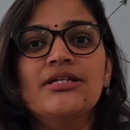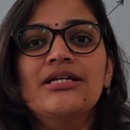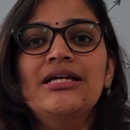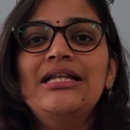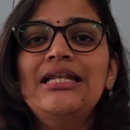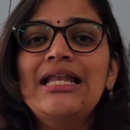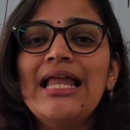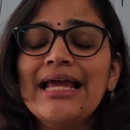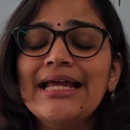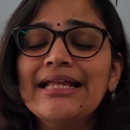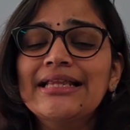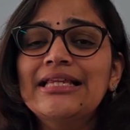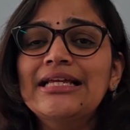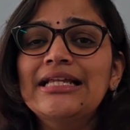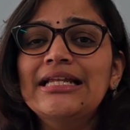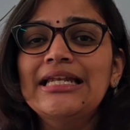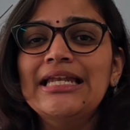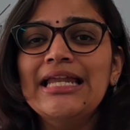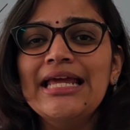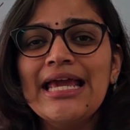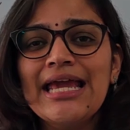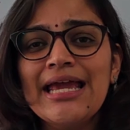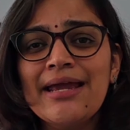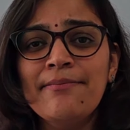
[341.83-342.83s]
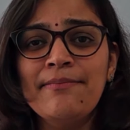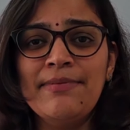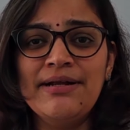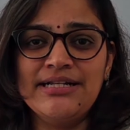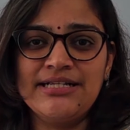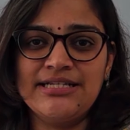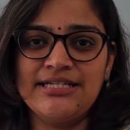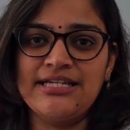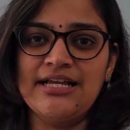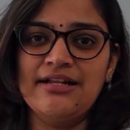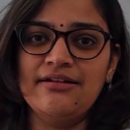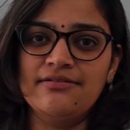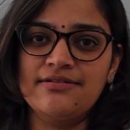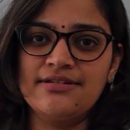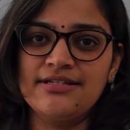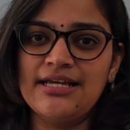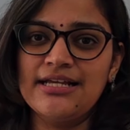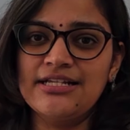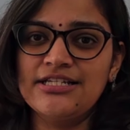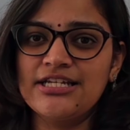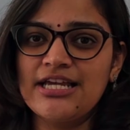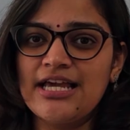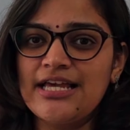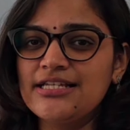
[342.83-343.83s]
Like the name itself
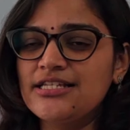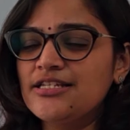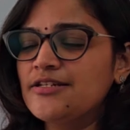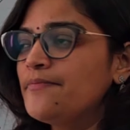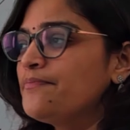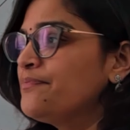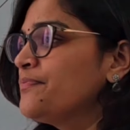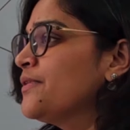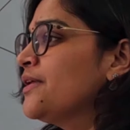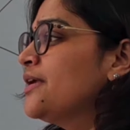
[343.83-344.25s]
suggests,